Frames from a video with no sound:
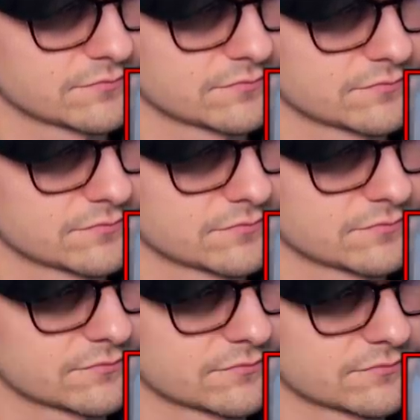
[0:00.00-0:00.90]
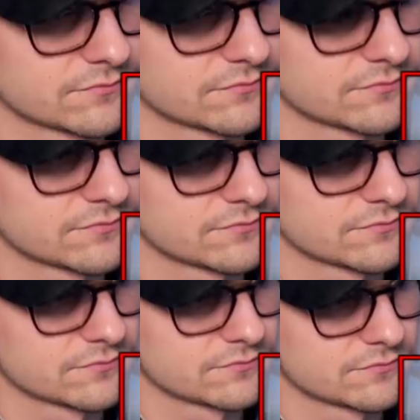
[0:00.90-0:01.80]

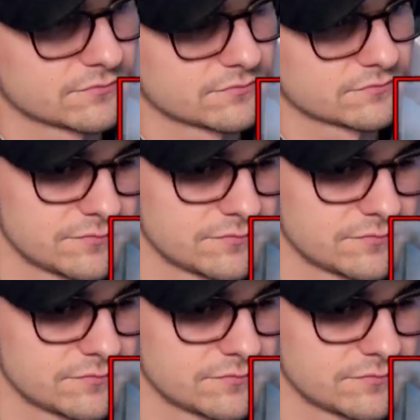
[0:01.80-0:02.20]
[no speech]